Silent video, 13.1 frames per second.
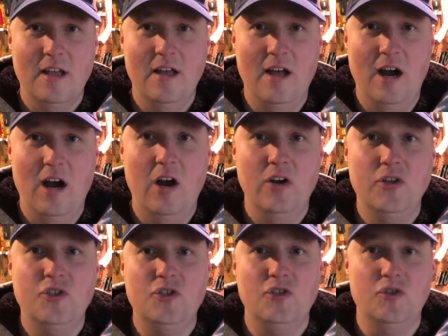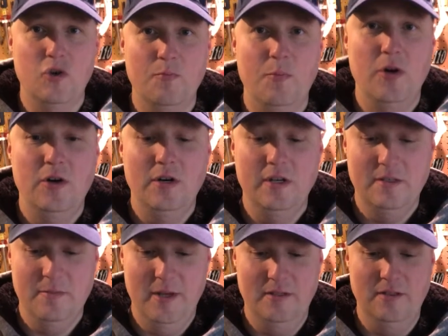are super
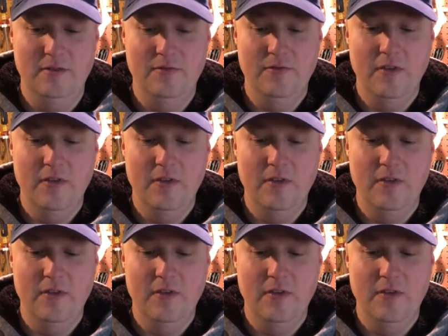expensive.